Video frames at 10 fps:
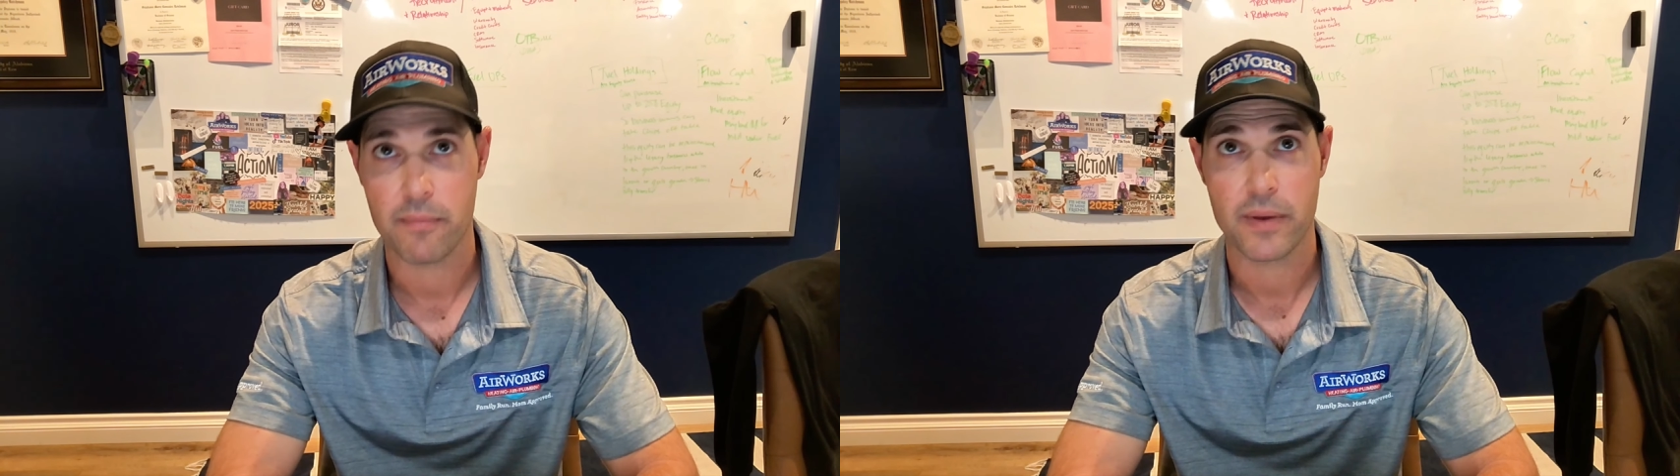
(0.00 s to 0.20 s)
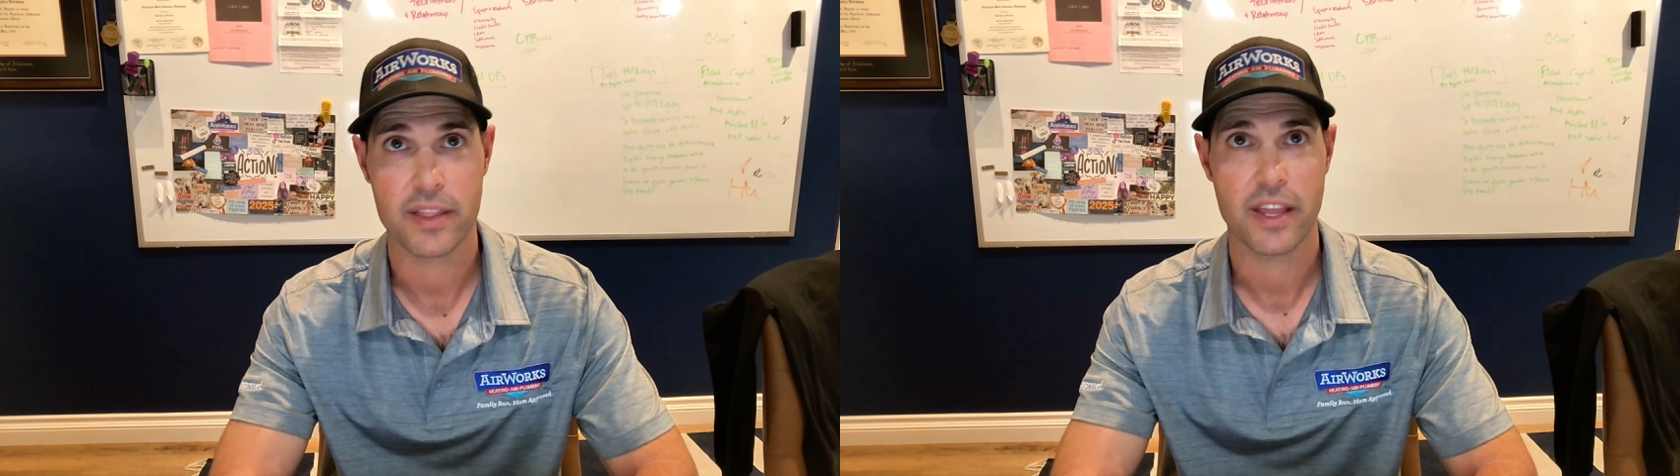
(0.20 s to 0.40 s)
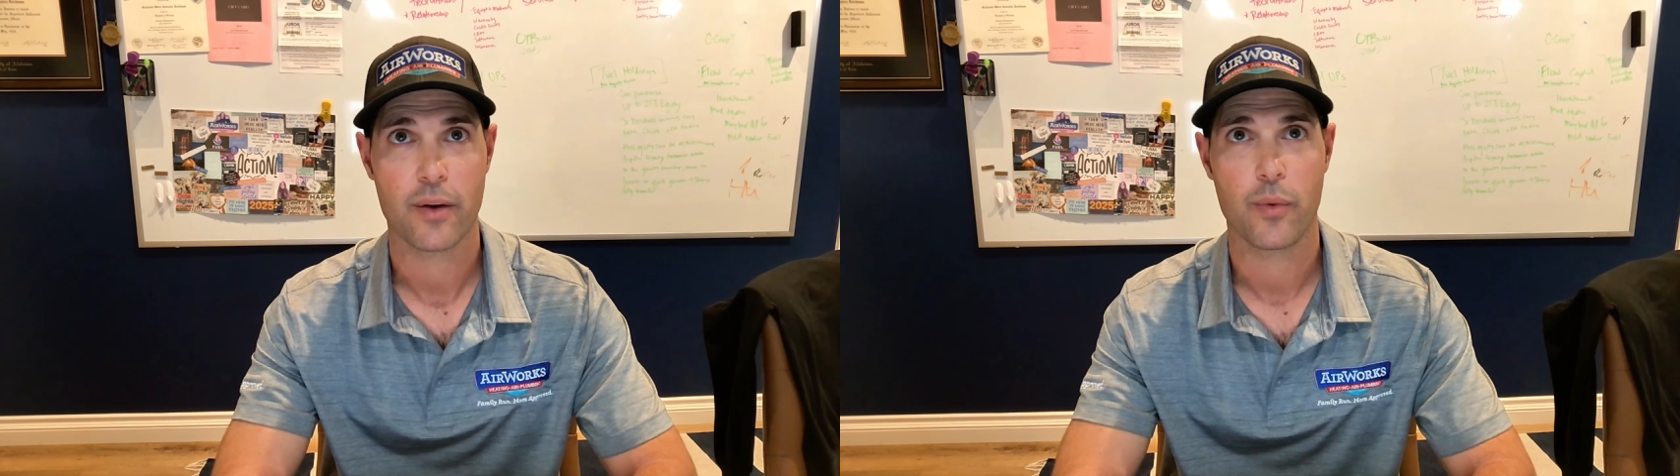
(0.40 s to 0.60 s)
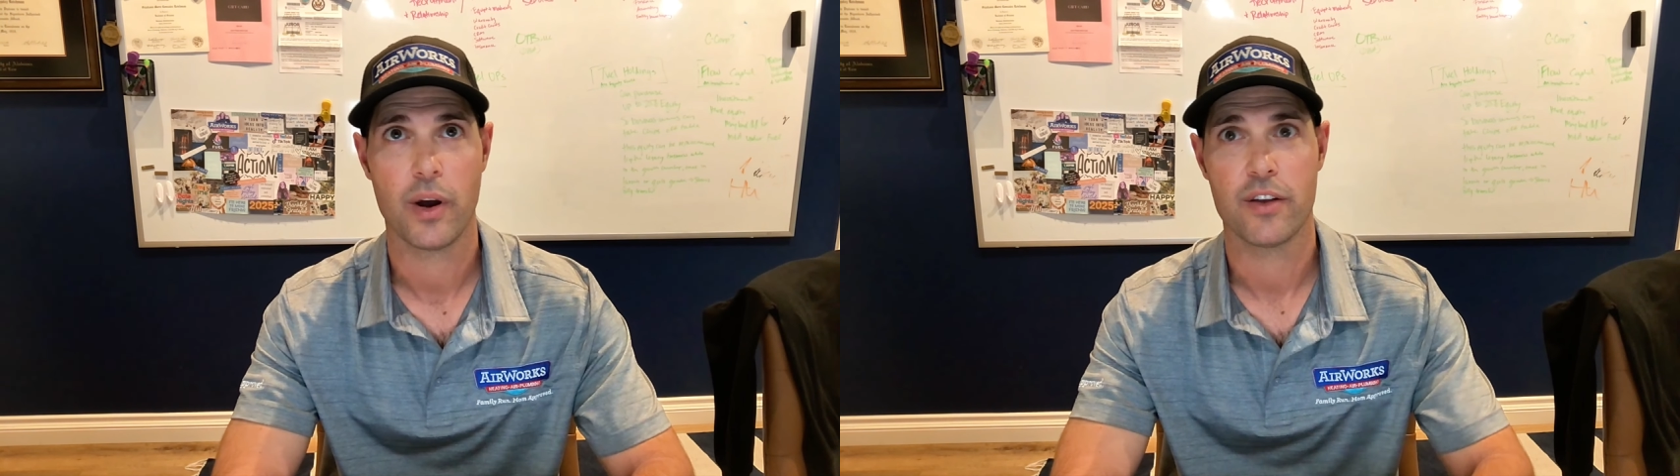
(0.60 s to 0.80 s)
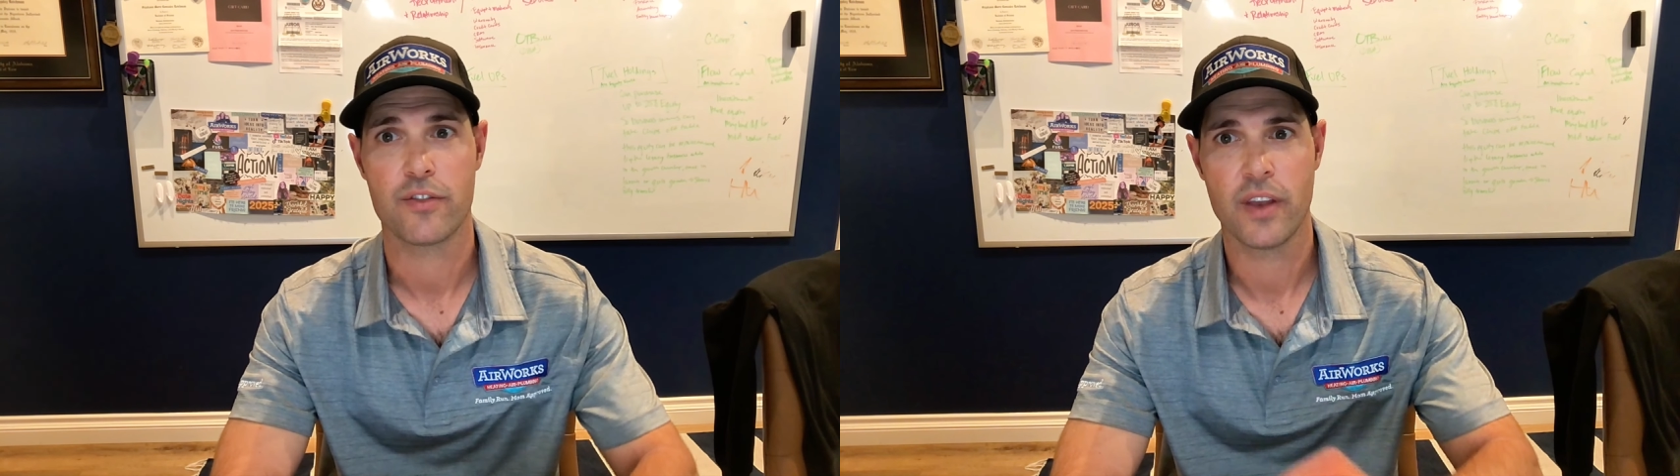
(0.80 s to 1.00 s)
in there
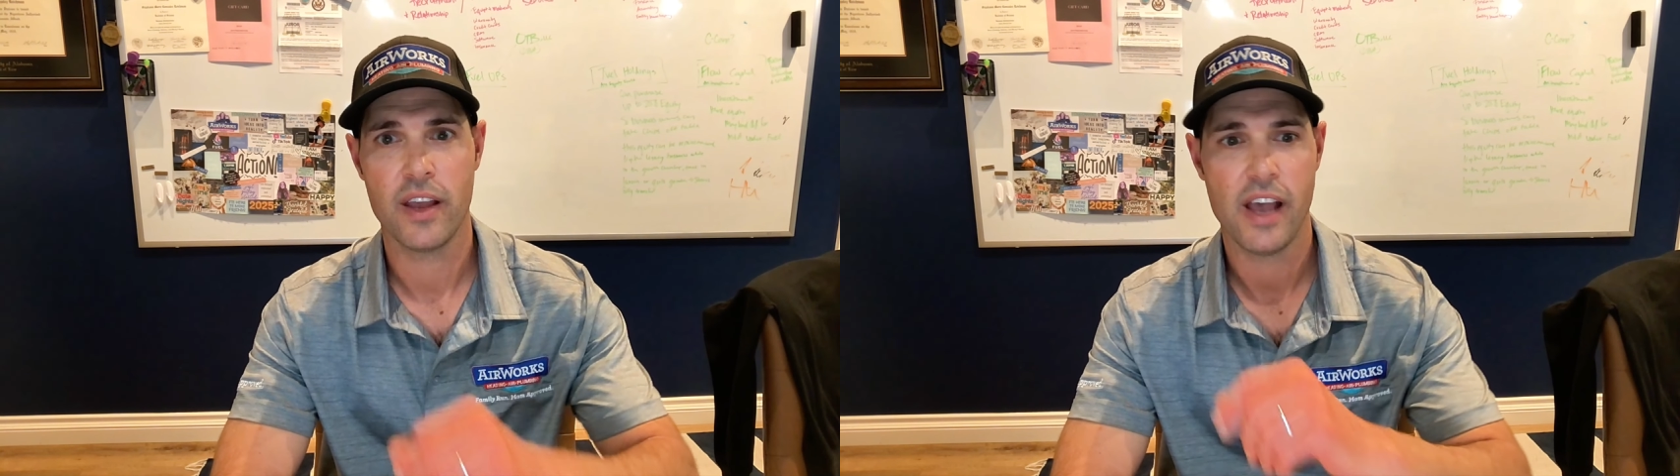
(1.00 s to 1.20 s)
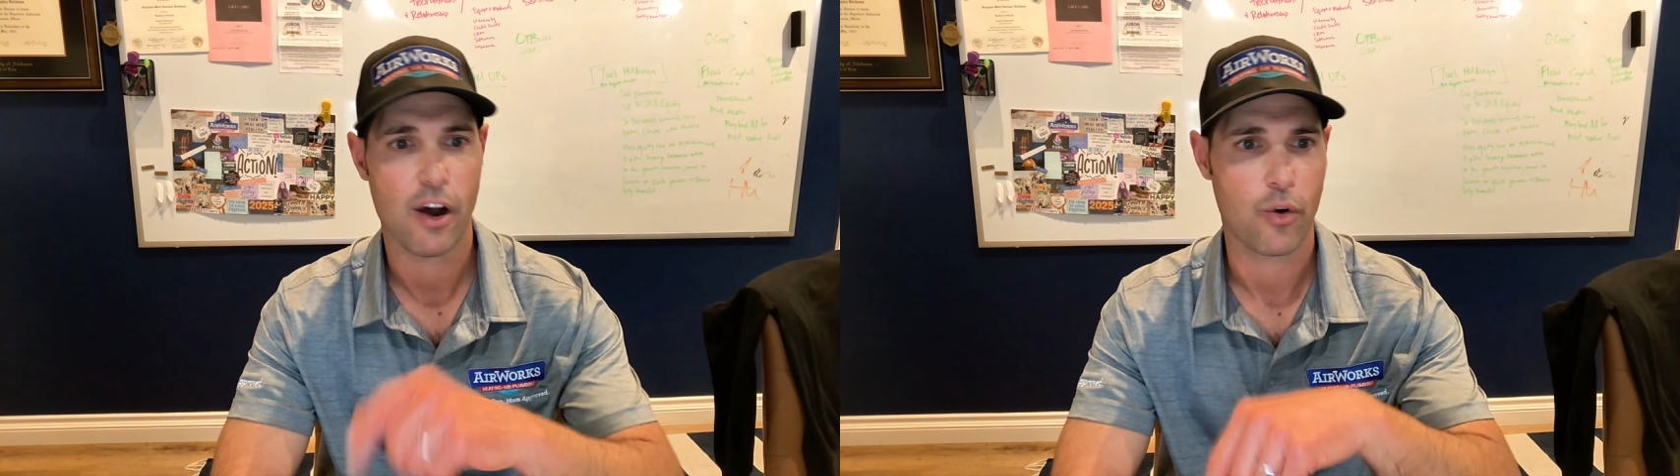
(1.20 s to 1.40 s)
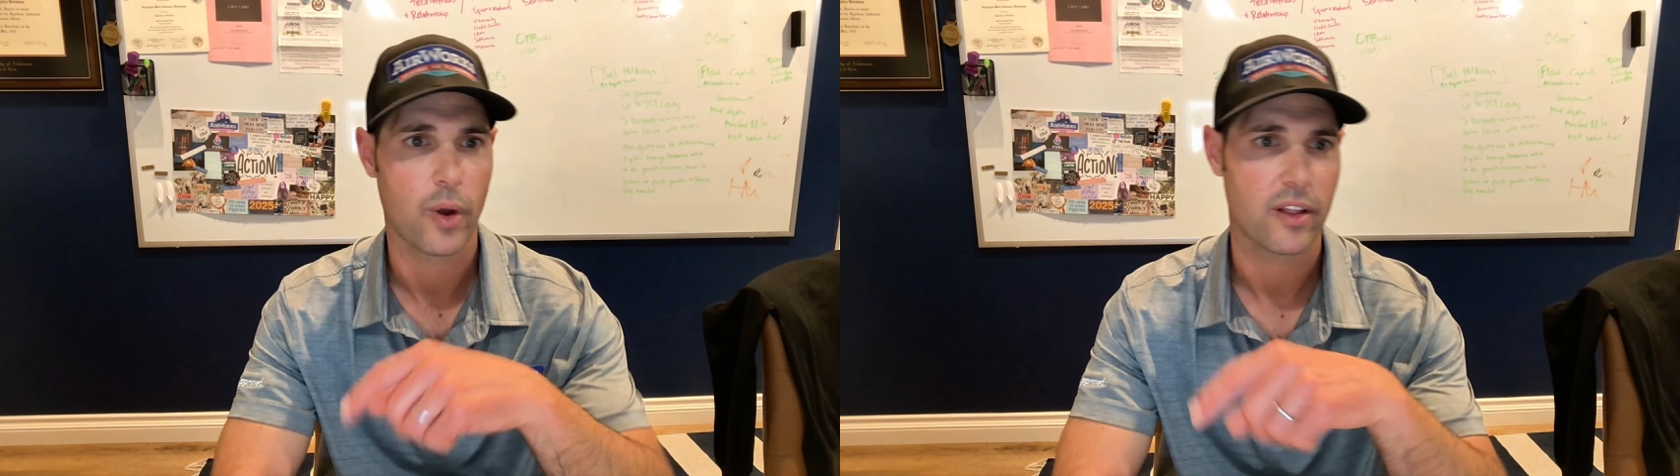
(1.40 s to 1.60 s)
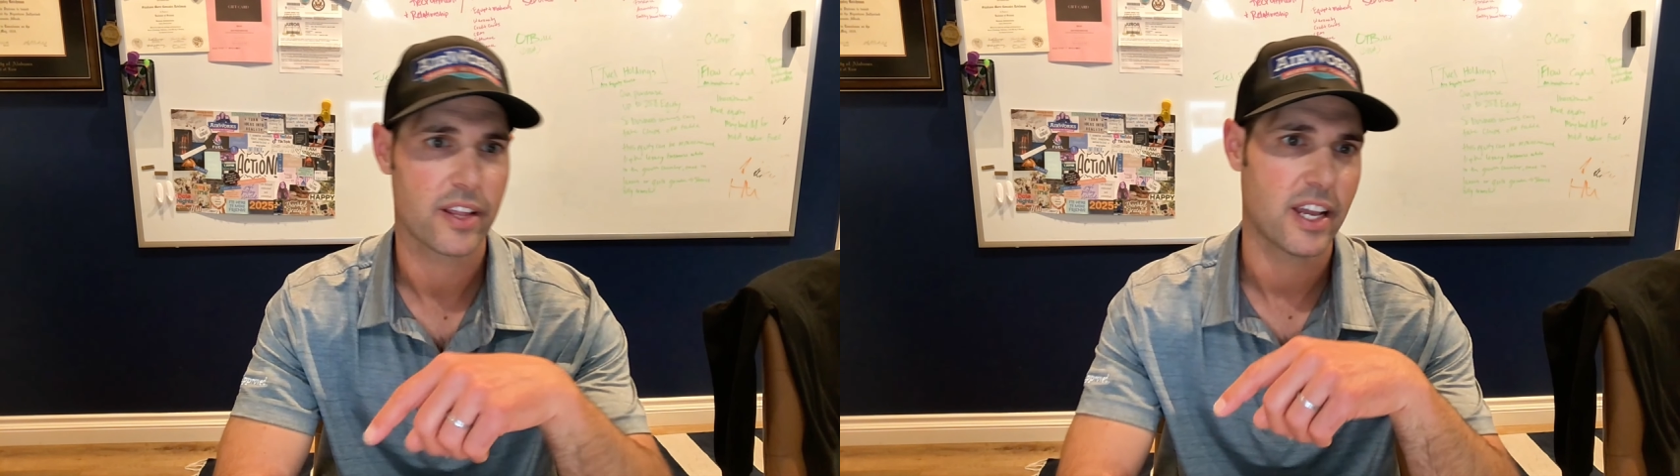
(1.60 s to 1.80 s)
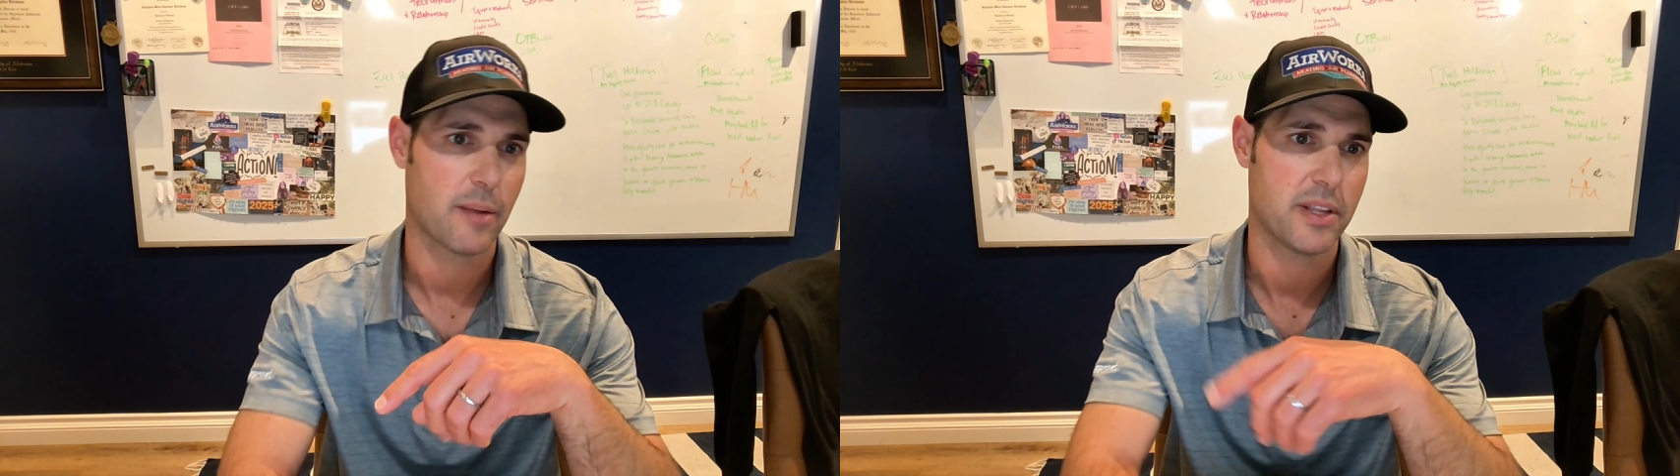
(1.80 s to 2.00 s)
was how quickly
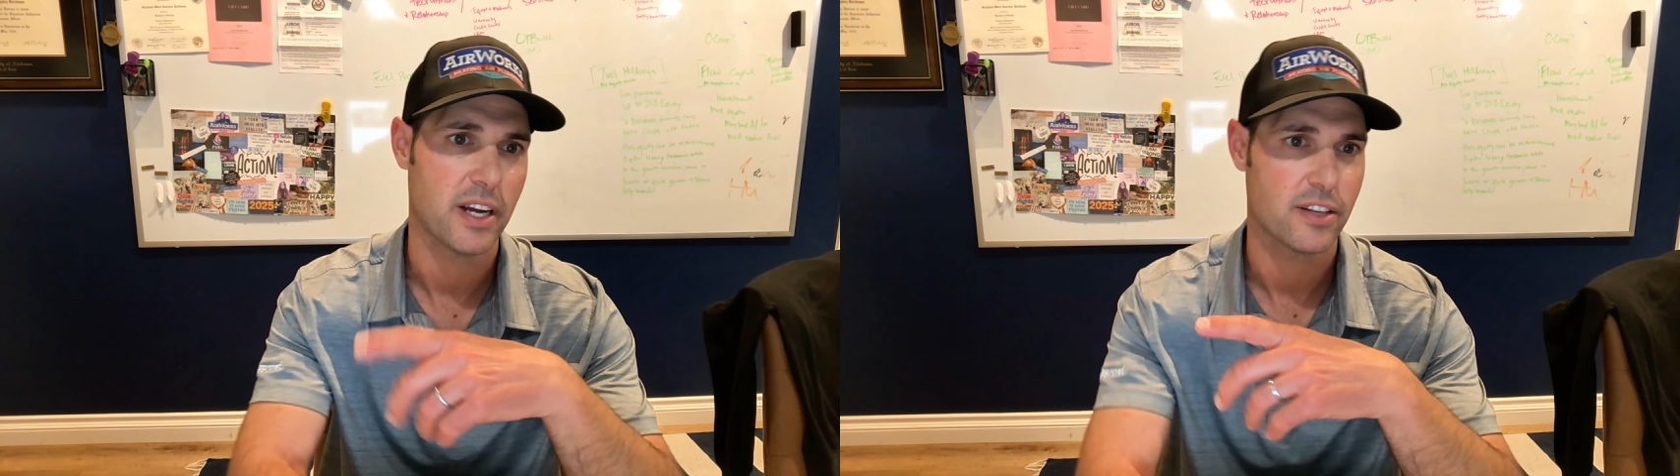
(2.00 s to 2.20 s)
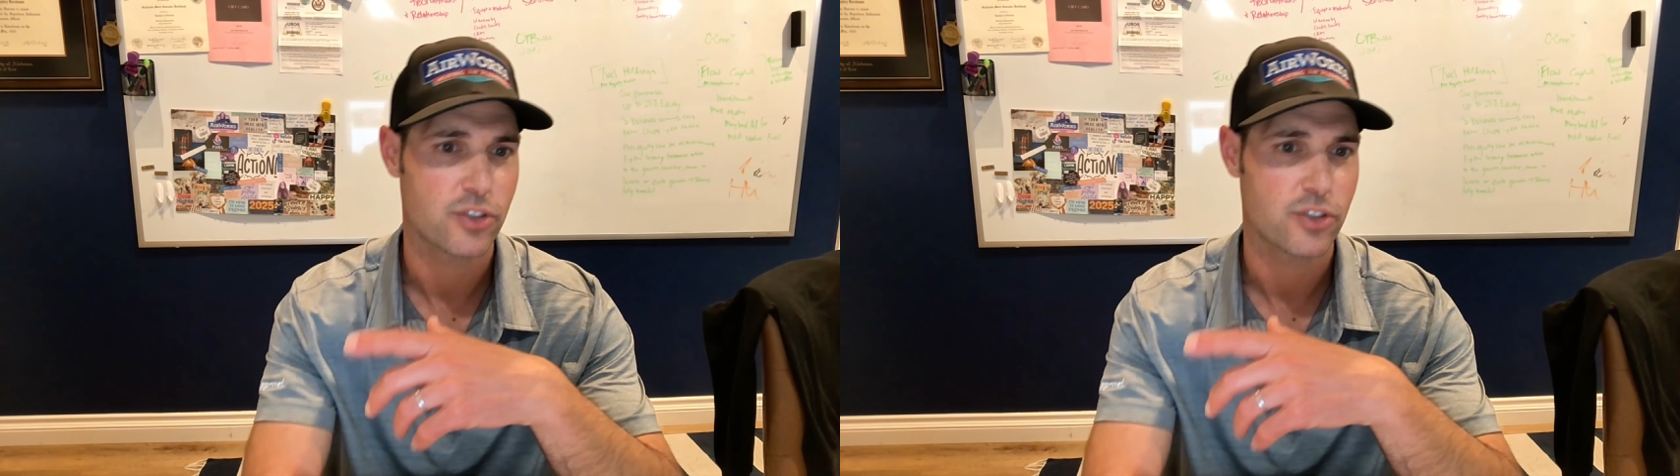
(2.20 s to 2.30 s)
can it be done.